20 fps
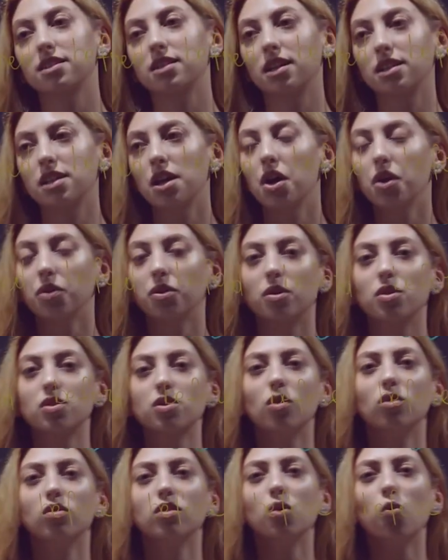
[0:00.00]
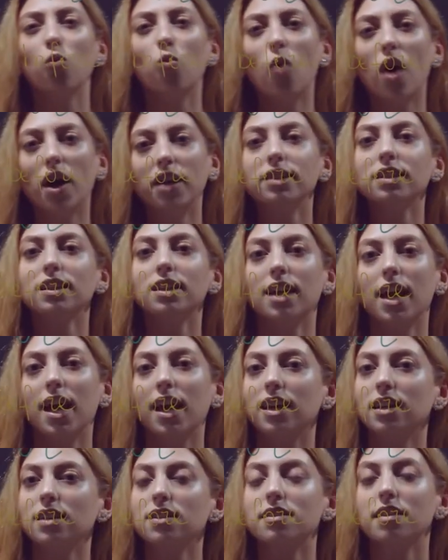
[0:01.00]
that there is only one
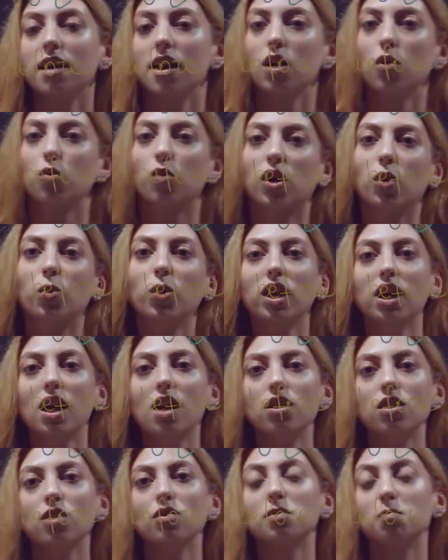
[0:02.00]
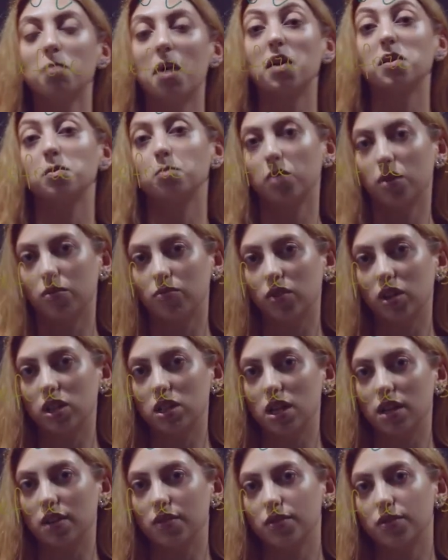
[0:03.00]
case where we can use past perfect
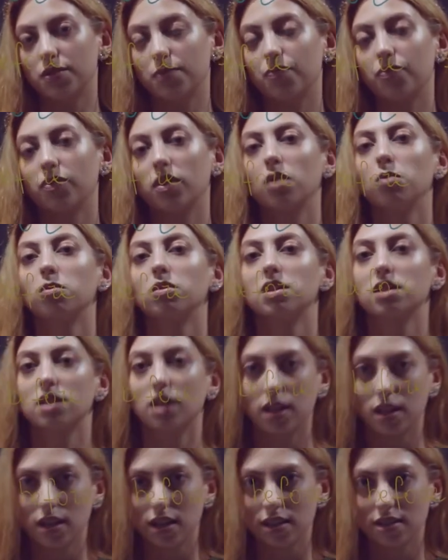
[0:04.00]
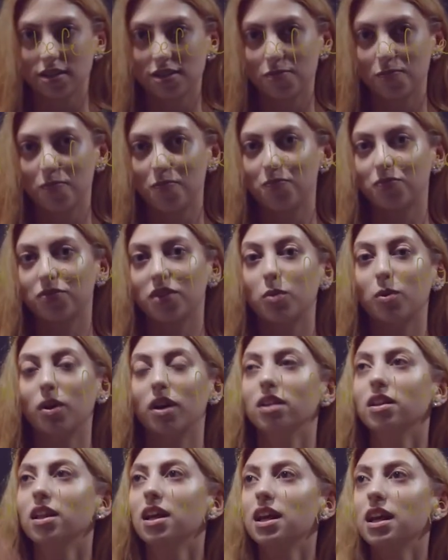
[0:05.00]
tense. What is the case?
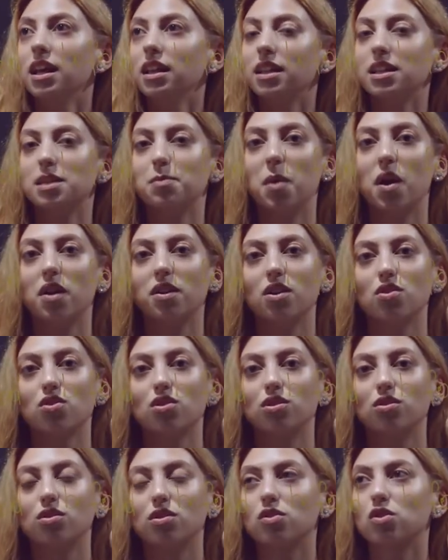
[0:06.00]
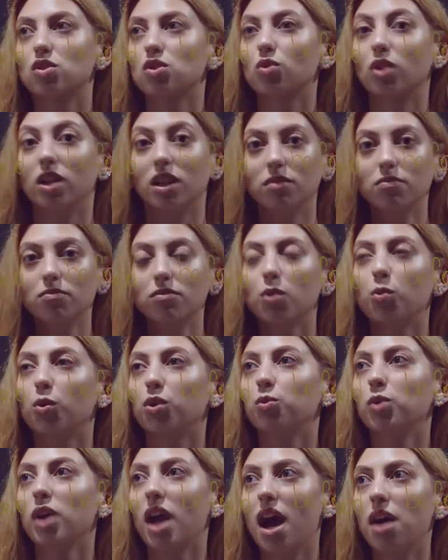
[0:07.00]
Well, let's pay attention to the screen.
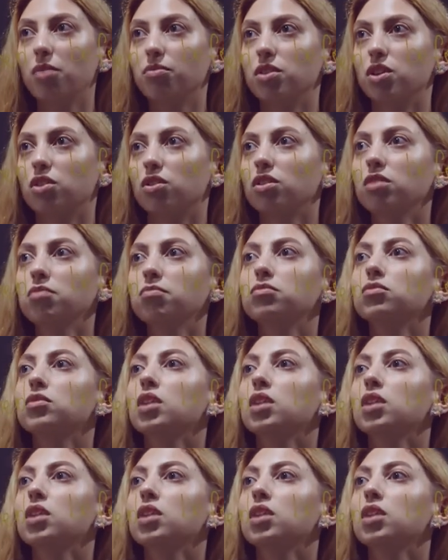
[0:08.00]
What we have here,